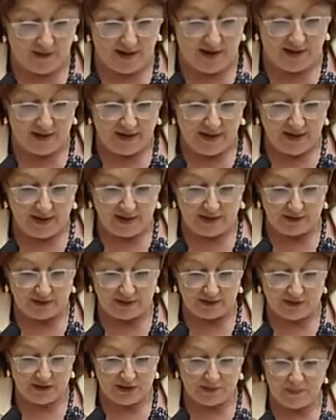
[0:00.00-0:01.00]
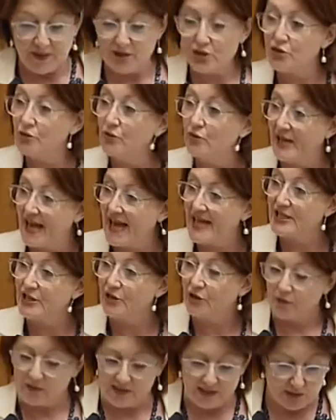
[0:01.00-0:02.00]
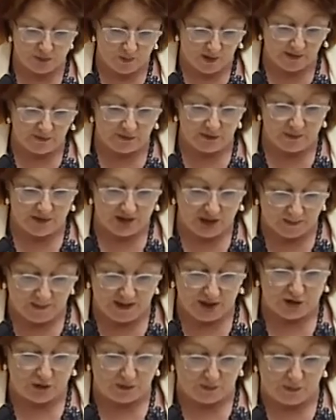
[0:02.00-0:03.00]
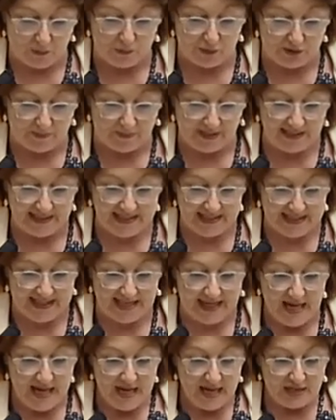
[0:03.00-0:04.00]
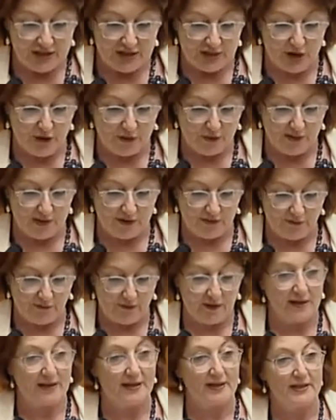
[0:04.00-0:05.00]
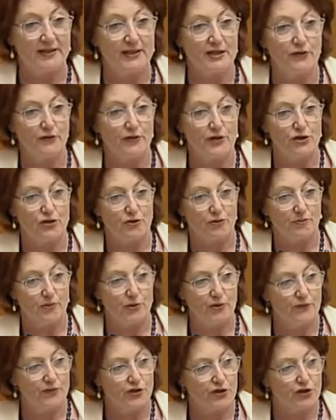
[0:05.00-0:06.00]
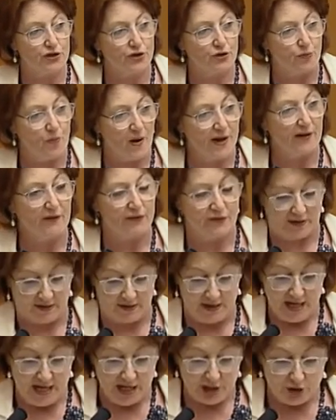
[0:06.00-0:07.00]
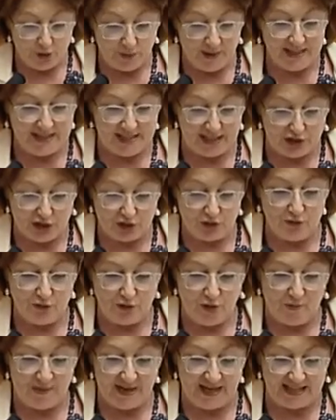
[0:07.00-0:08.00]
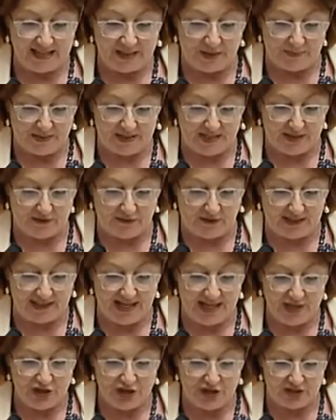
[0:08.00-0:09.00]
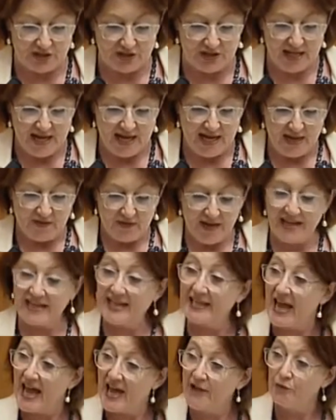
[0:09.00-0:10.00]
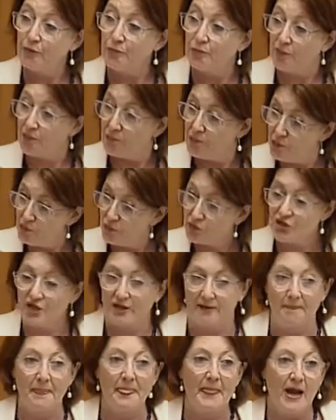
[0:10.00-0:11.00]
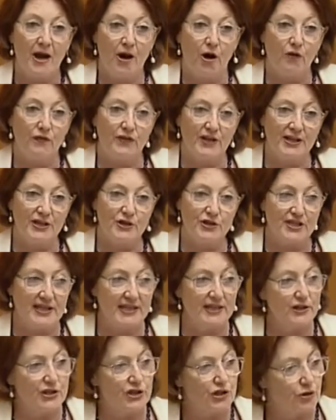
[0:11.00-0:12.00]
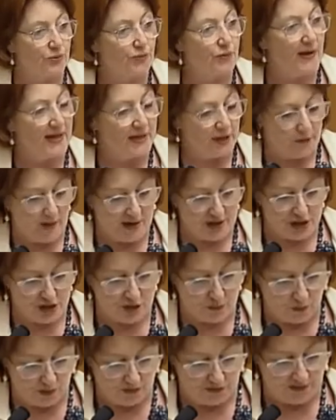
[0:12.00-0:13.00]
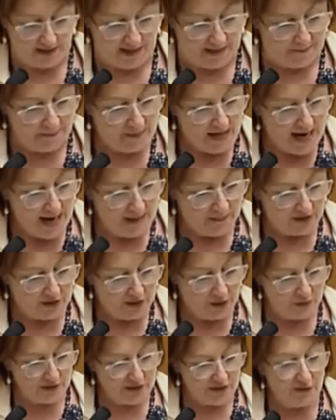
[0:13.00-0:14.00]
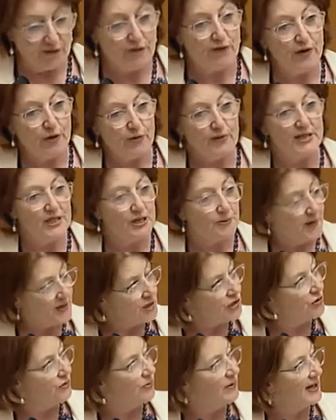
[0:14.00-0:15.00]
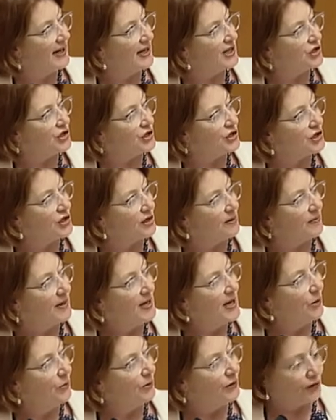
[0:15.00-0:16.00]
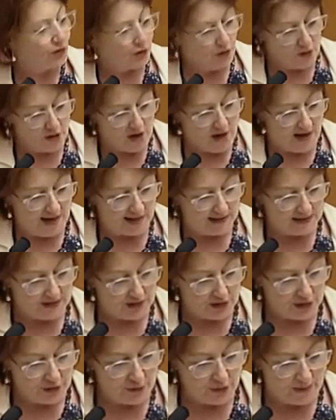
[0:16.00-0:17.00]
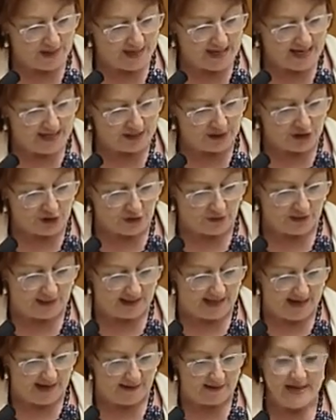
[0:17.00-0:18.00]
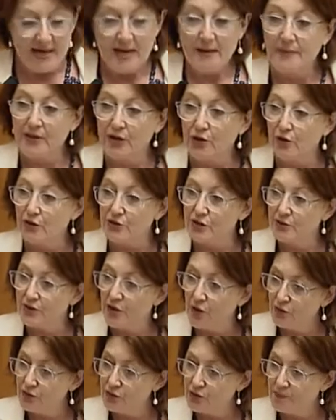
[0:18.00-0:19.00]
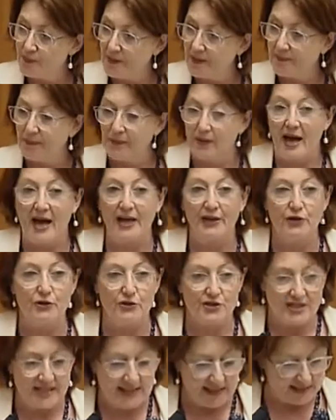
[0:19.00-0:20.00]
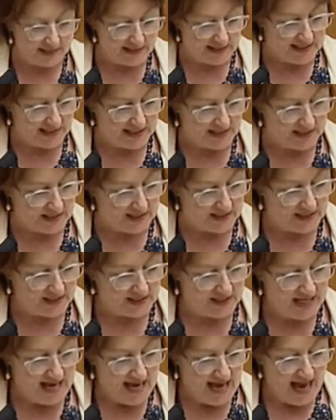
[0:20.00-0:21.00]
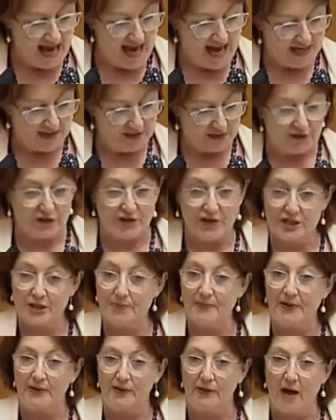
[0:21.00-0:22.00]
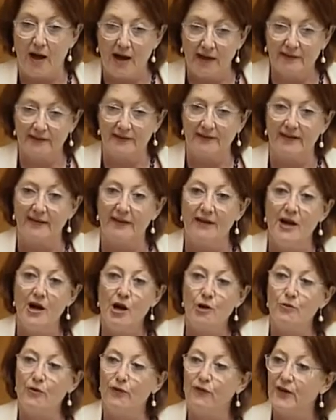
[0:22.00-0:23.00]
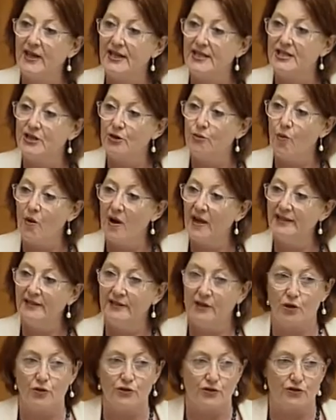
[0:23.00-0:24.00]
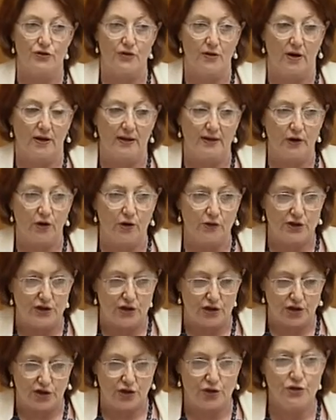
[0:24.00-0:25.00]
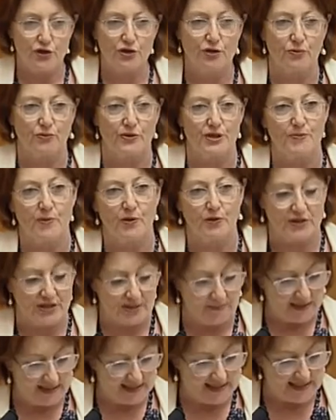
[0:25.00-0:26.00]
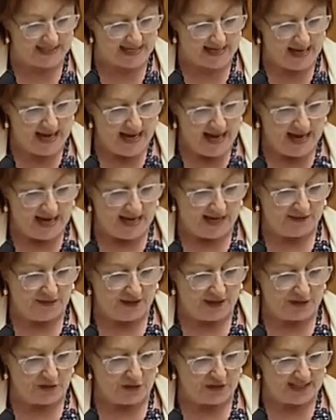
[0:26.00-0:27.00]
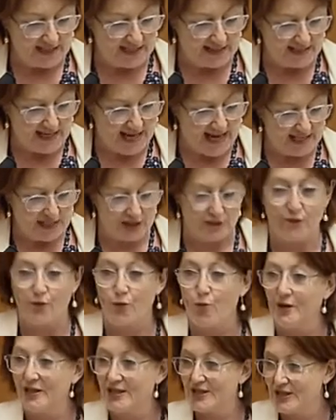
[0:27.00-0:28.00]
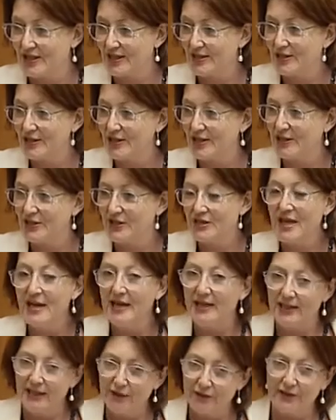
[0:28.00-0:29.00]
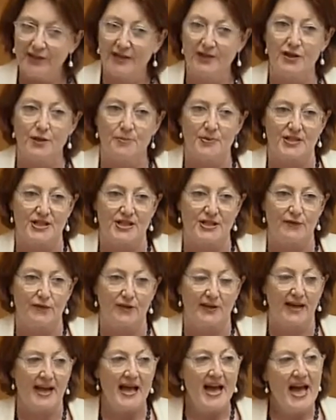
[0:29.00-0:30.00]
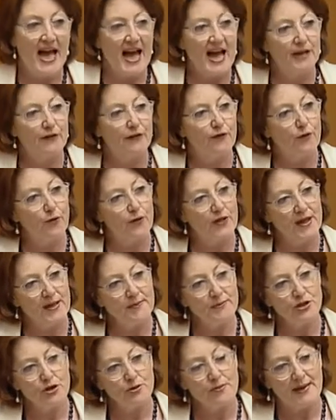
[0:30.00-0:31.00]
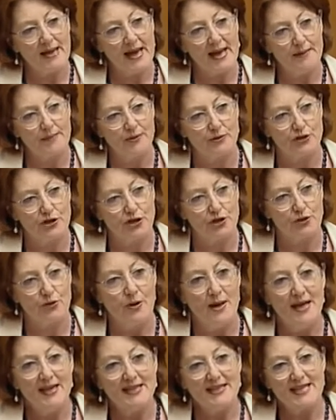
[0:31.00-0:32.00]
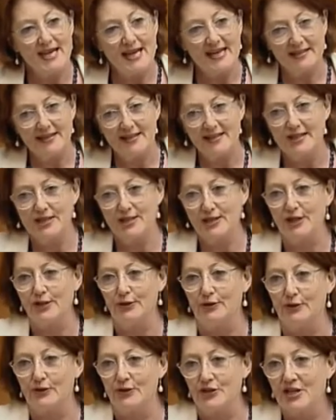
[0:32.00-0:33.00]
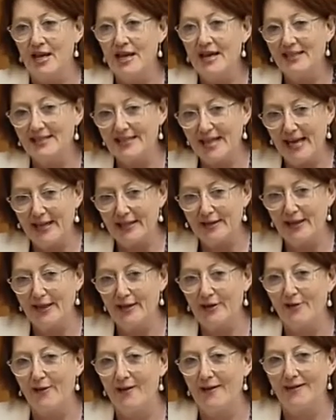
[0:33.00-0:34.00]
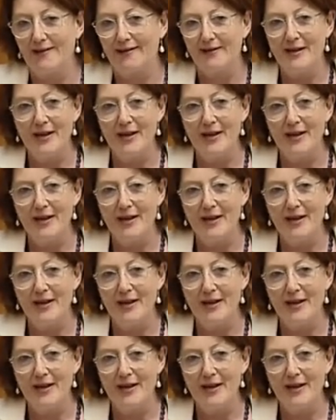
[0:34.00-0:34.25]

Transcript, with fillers: are uh, special categories. One of them is special portability. So, if uh, an individual moves to one of the 22 nominated Pacific nations, they can have a proportion of their New Zealand superannuation with them. But there is a very special relationship with the Cook Islands, Niue and Tokelau, because those people are New Zealand citizens. And this bill, I think, reflects a wider uh, constitutional responsibility uh, that New Zealand has for its citizens living in the Pacific. And for them to be able to take their skills, take their, uh,